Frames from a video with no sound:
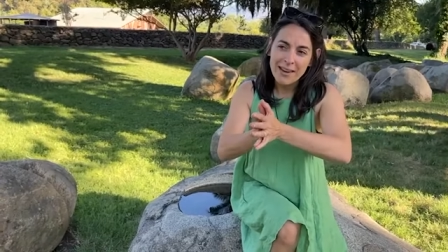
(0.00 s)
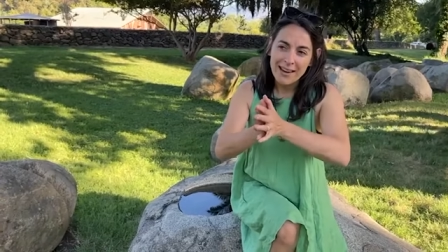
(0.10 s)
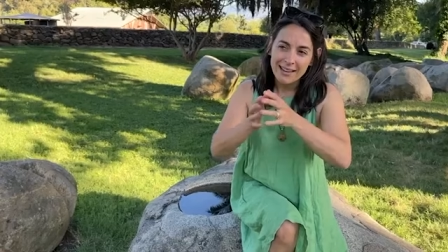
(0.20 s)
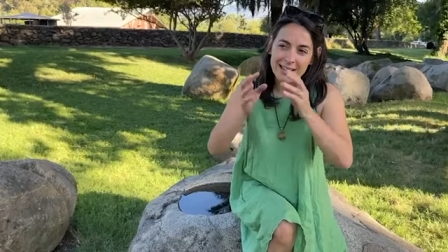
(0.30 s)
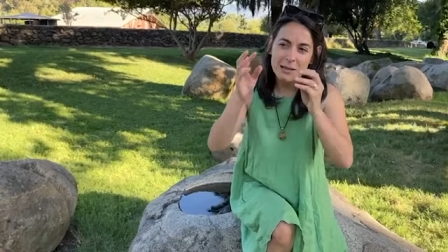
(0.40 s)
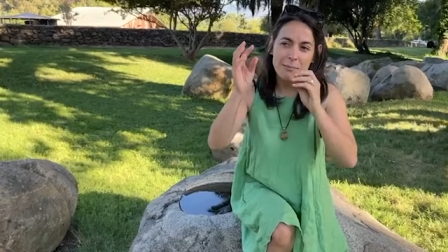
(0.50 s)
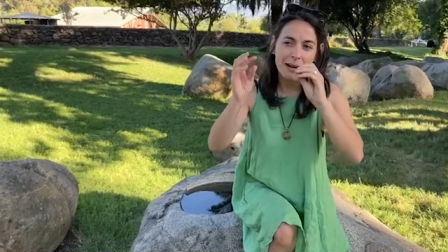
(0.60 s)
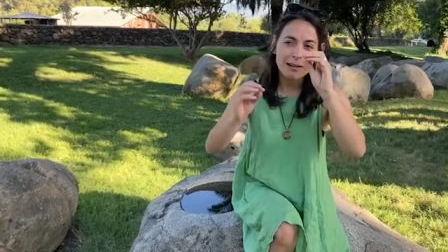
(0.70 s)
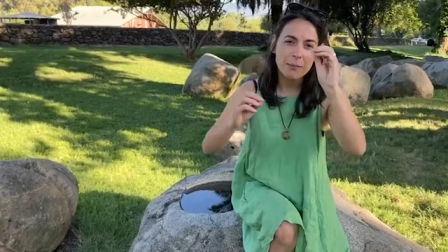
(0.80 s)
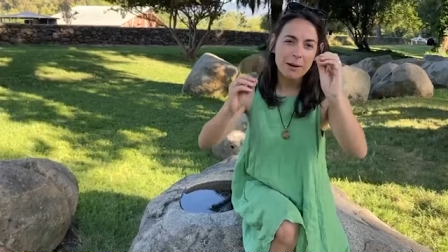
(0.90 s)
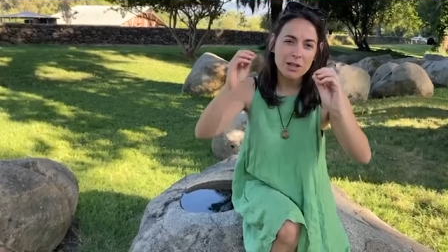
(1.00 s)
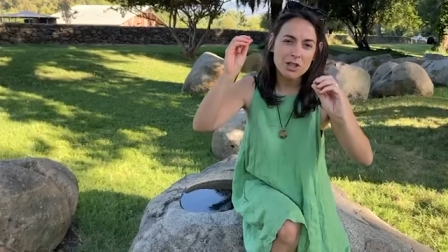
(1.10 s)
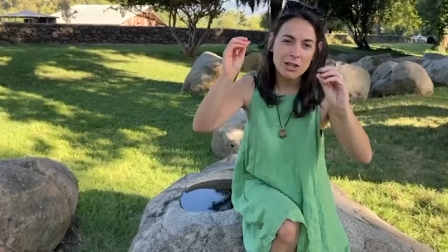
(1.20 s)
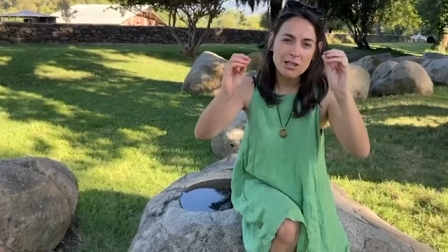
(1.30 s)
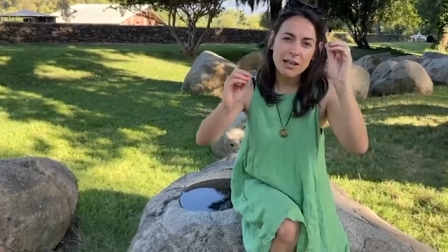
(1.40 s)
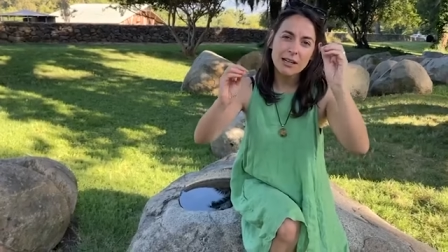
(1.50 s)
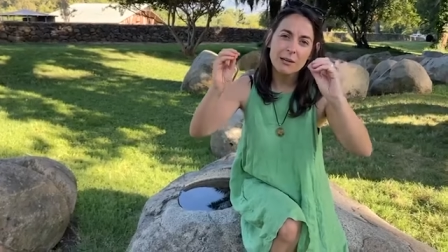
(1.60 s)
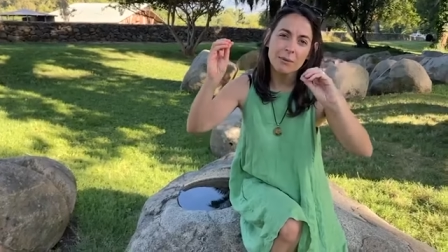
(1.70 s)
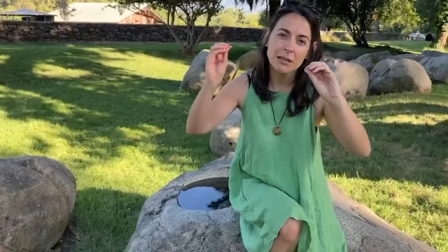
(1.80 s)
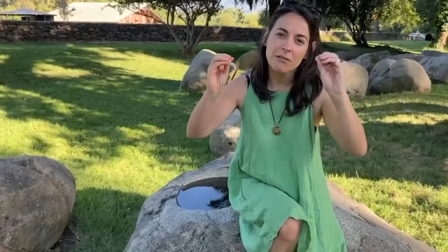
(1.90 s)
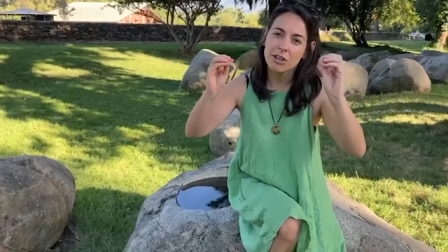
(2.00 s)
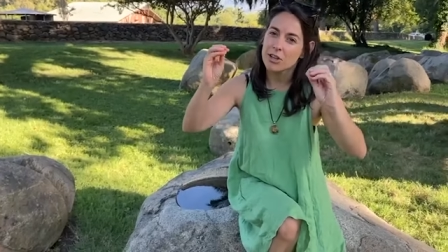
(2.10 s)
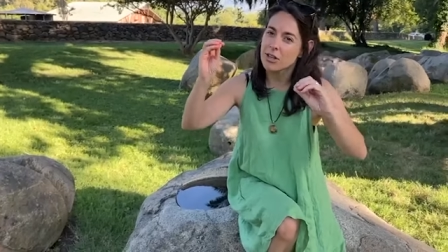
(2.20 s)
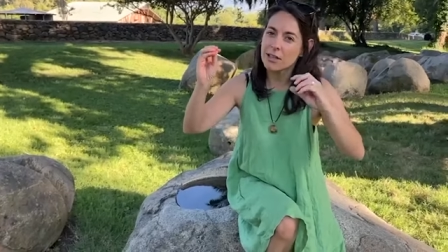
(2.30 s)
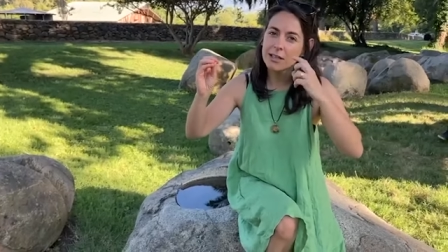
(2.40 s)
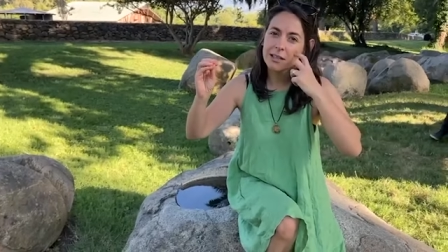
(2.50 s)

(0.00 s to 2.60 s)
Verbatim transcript: it doesn't matter the blend change a little bit every year.